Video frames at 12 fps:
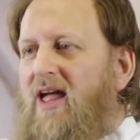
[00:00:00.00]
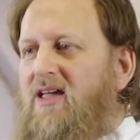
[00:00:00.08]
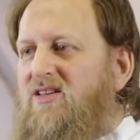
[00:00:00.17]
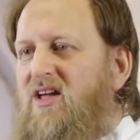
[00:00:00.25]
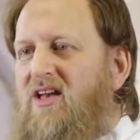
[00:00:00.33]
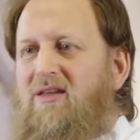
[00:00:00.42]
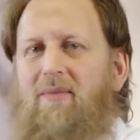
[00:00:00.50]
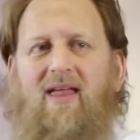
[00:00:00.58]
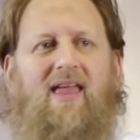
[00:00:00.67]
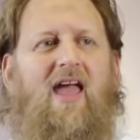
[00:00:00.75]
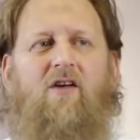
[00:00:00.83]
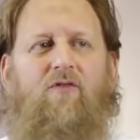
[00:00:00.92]
like a son, he may
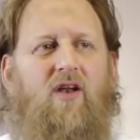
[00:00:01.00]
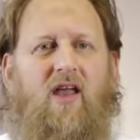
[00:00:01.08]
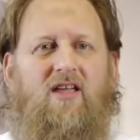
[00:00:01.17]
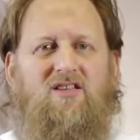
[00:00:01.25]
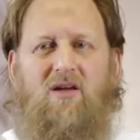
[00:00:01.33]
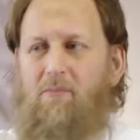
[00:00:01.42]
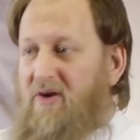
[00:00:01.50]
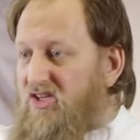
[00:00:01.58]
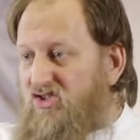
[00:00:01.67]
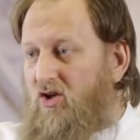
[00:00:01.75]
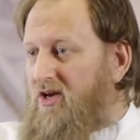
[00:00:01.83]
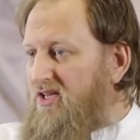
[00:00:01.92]
care for it like a son, but
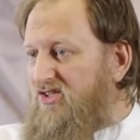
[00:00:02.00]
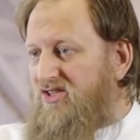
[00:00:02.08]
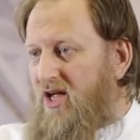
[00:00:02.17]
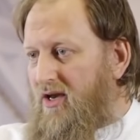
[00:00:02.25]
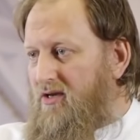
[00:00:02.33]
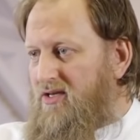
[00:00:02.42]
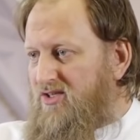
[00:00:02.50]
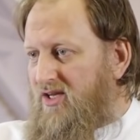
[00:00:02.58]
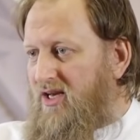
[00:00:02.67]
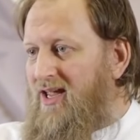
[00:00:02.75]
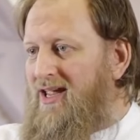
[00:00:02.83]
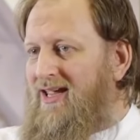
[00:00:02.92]
it's not his son, is
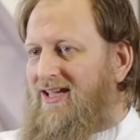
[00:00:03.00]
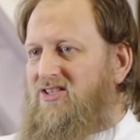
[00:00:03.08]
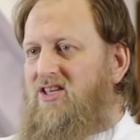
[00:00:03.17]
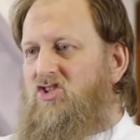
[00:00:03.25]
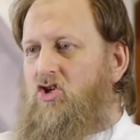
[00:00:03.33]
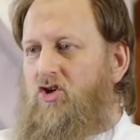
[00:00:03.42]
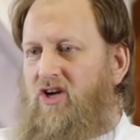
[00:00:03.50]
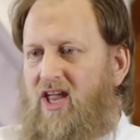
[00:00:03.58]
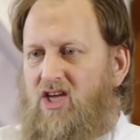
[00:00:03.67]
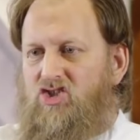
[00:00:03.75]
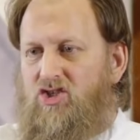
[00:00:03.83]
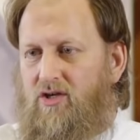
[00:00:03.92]
it? It's his
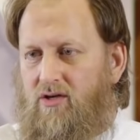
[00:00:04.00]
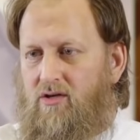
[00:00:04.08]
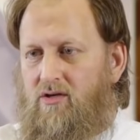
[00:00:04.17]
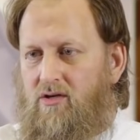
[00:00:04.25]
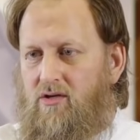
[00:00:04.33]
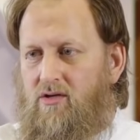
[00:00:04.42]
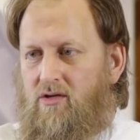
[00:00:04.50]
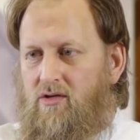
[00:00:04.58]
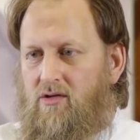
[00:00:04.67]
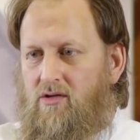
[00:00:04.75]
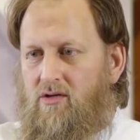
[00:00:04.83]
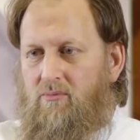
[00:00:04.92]
creation.
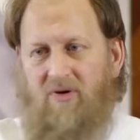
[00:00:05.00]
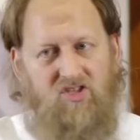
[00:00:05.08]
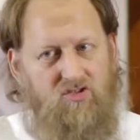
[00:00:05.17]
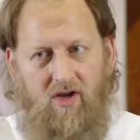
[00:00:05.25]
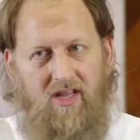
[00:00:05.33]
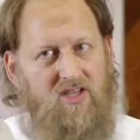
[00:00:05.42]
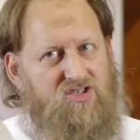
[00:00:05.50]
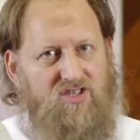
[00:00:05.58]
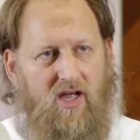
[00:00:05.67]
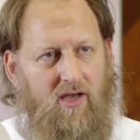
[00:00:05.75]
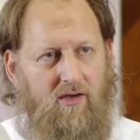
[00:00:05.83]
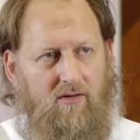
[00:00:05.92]
But it's not his
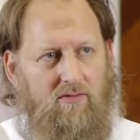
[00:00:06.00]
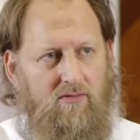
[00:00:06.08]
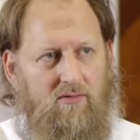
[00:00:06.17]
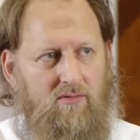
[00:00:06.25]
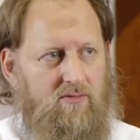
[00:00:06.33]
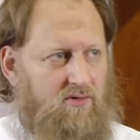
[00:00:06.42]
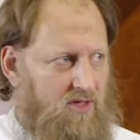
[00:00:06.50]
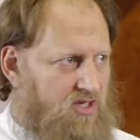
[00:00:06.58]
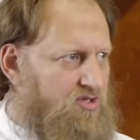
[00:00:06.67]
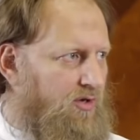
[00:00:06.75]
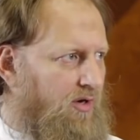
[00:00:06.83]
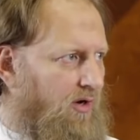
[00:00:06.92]
son.
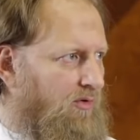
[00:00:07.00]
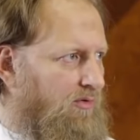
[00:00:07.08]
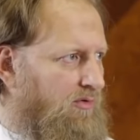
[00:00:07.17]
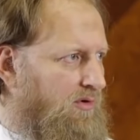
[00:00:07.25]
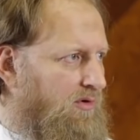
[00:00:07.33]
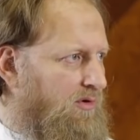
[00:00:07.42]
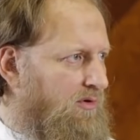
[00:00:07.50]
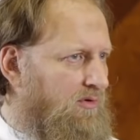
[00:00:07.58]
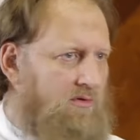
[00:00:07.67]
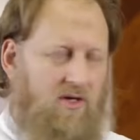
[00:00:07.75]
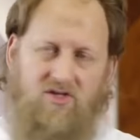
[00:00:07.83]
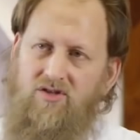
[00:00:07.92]
Yes or no?
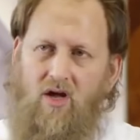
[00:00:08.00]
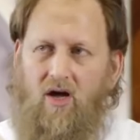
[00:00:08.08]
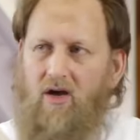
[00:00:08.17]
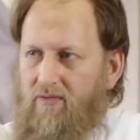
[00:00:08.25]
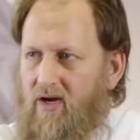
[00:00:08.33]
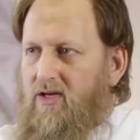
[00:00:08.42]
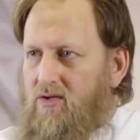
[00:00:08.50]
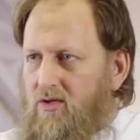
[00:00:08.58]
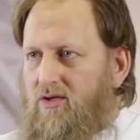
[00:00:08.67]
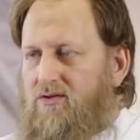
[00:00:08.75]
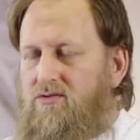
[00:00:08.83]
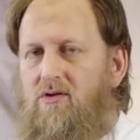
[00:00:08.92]
It's not, right?
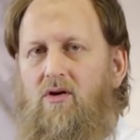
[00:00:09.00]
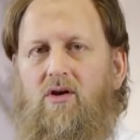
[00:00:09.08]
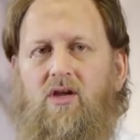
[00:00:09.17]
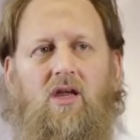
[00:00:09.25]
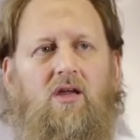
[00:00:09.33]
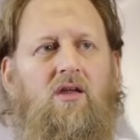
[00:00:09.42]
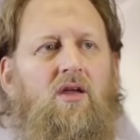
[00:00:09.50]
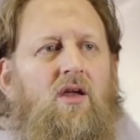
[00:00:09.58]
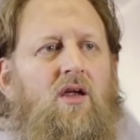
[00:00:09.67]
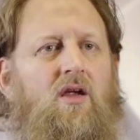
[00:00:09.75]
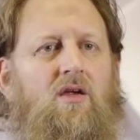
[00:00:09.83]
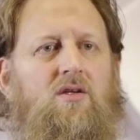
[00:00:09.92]
Good. Okay.
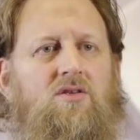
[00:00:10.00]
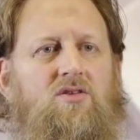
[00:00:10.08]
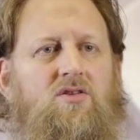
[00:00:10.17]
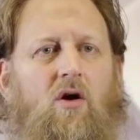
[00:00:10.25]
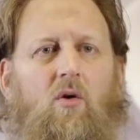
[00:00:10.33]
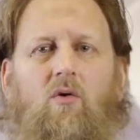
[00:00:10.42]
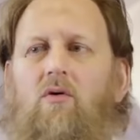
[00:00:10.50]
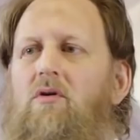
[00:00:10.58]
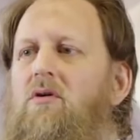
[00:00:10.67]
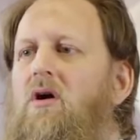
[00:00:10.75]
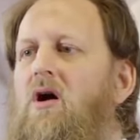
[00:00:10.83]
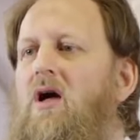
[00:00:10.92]

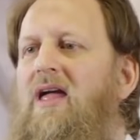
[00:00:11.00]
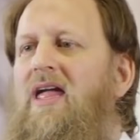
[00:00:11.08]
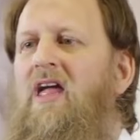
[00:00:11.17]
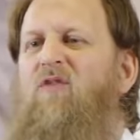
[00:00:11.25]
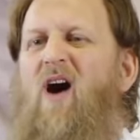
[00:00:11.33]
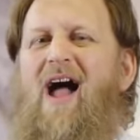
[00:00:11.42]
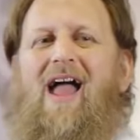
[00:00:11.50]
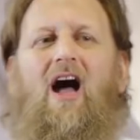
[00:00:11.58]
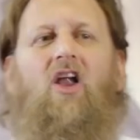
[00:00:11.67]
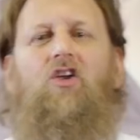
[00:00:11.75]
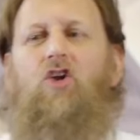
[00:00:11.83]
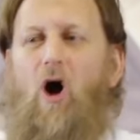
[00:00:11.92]
So if
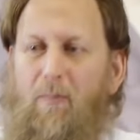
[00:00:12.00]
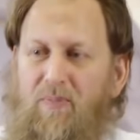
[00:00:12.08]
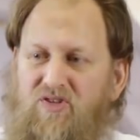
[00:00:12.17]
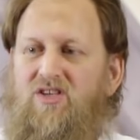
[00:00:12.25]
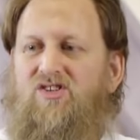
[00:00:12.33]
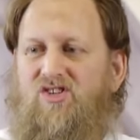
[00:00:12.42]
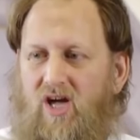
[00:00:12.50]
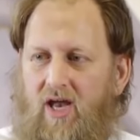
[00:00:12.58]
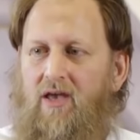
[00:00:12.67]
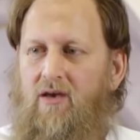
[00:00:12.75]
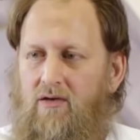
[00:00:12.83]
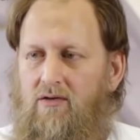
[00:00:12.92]
I adopt a
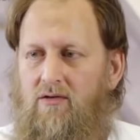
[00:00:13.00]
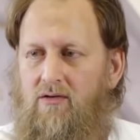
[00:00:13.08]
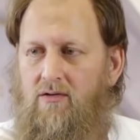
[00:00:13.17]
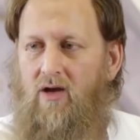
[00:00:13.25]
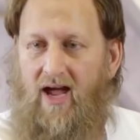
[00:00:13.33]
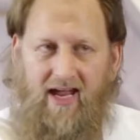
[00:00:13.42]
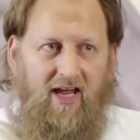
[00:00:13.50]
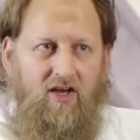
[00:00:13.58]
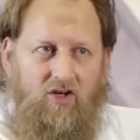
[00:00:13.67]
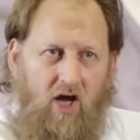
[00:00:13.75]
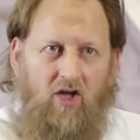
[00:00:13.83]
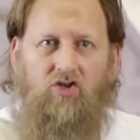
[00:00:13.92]
son, I
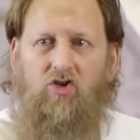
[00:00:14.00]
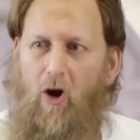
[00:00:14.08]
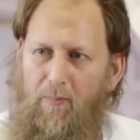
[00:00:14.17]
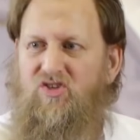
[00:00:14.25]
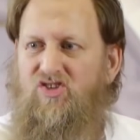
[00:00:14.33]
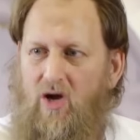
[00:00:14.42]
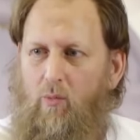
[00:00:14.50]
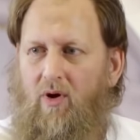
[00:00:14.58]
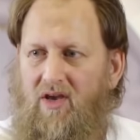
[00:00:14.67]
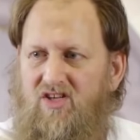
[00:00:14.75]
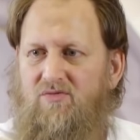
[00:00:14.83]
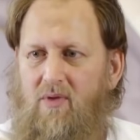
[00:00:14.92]
can adopt
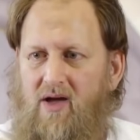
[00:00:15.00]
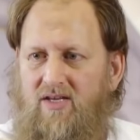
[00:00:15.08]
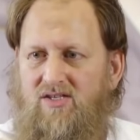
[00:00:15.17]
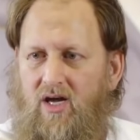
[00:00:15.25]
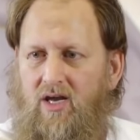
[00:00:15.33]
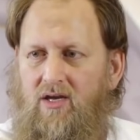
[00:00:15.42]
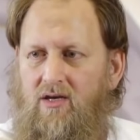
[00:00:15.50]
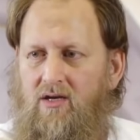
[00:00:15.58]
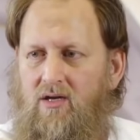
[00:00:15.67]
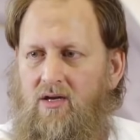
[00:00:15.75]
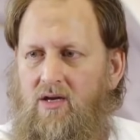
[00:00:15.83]
someone as my son,